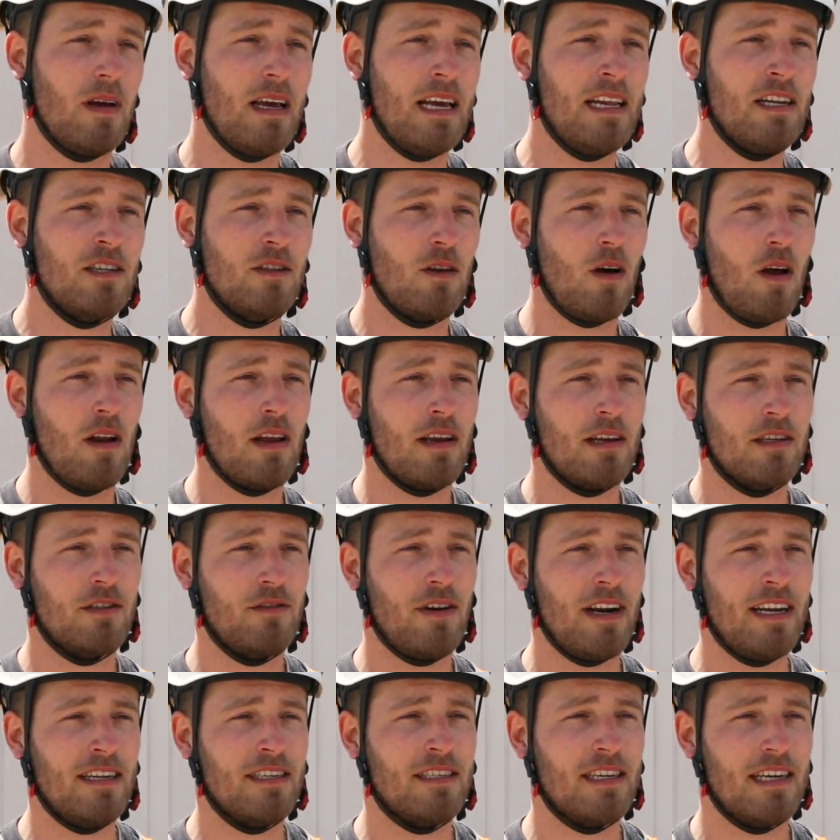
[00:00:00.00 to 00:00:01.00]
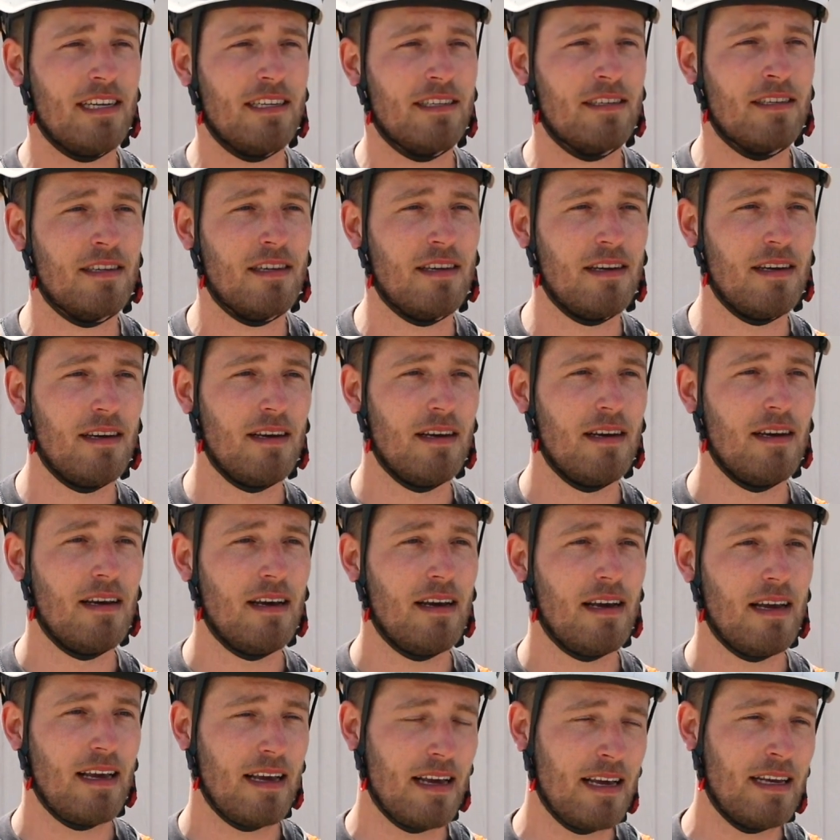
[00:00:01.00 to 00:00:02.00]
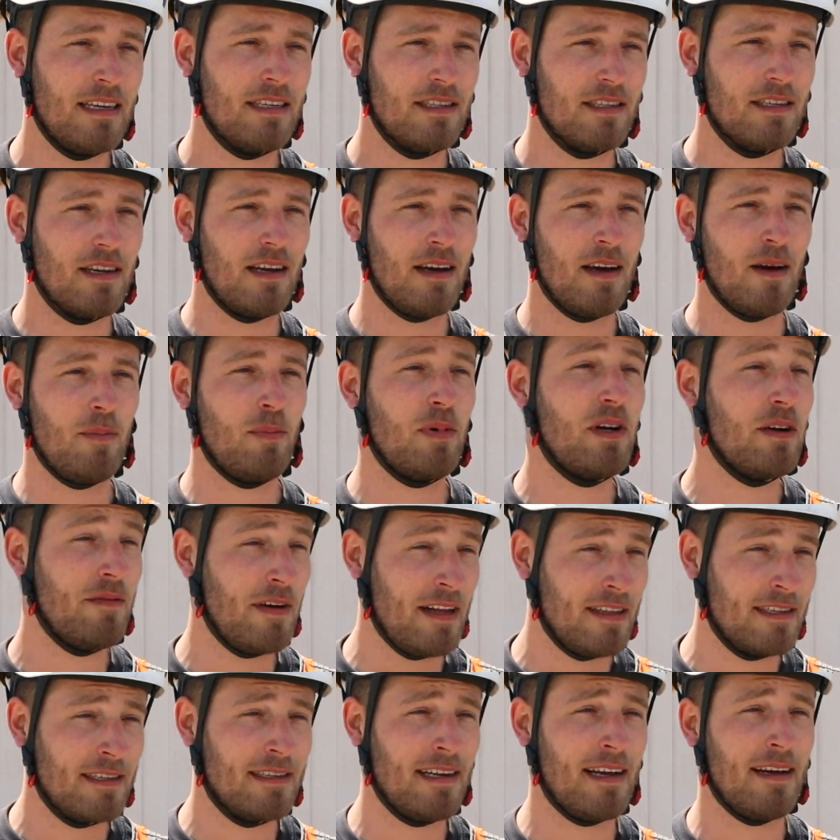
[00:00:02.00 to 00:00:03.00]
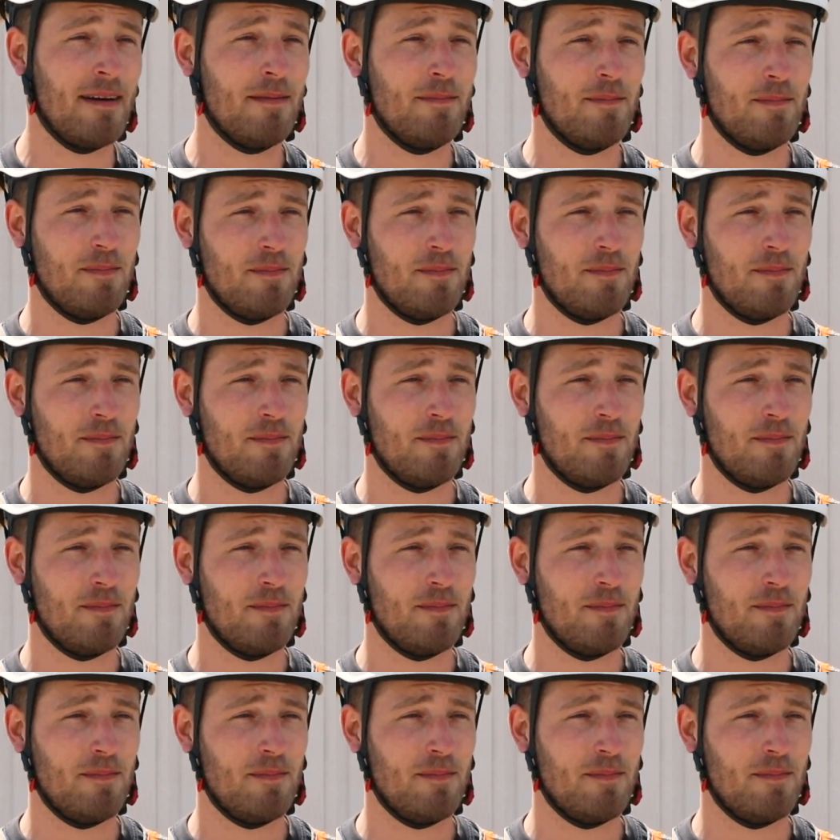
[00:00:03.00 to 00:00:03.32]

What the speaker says: installing a transit is preventing that.